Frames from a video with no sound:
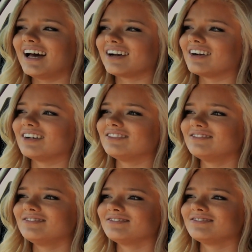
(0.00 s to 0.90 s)
I don't know,
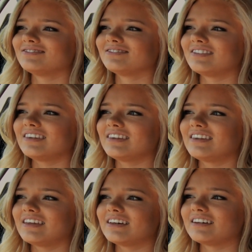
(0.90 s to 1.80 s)

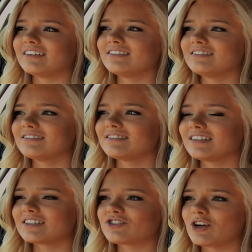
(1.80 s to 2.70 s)
the
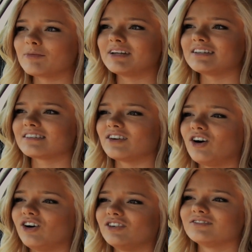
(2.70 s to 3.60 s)
extremities in
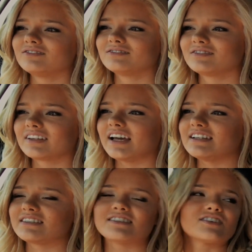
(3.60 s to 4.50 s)
all
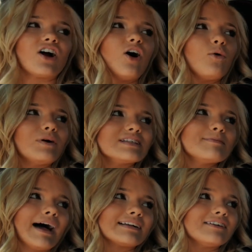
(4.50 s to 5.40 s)
cases are always
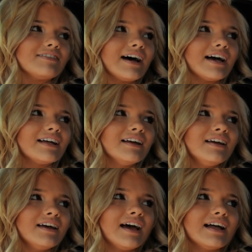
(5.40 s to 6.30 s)
magnified,
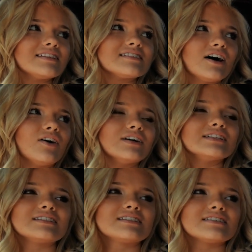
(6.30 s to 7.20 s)
and so
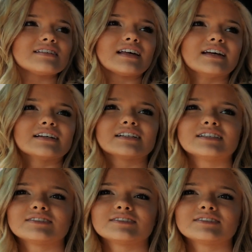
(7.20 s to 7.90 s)
it's like,